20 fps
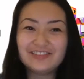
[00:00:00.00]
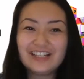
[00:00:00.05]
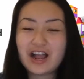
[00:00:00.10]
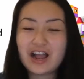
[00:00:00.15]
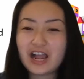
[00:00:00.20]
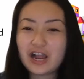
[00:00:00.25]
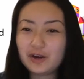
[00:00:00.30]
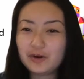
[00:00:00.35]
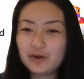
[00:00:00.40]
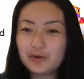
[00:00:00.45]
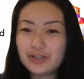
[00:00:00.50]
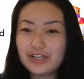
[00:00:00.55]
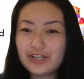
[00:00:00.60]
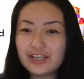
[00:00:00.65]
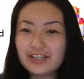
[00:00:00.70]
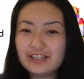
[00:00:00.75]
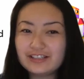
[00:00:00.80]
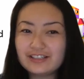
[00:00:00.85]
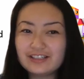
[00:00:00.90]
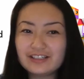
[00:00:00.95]
How are
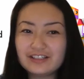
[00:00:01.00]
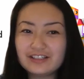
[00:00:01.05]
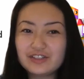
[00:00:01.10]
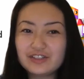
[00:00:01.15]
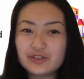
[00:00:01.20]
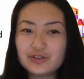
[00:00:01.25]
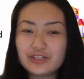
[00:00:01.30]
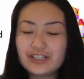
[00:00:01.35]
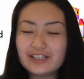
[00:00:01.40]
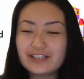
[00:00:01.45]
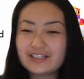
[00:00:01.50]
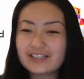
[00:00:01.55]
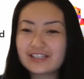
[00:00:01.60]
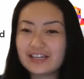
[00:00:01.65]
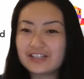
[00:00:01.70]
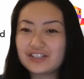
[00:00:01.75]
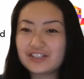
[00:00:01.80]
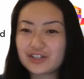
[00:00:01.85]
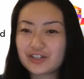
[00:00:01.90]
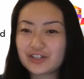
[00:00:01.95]
we doing this
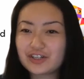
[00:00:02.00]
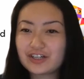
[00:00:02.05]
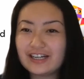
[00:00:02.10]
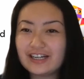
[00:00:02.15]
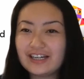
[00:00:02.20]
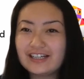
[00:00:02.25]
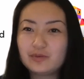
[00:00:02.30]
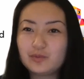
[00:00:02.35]
at Turing?